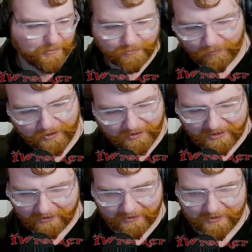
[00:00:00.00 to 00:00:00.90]
weird
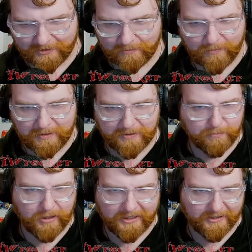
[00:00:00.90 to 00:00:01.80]
colors or maybe
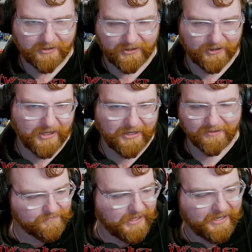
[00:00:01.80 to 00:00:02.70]
blindingly light
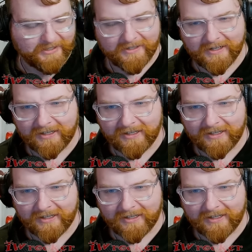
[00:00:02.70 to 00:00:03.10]
and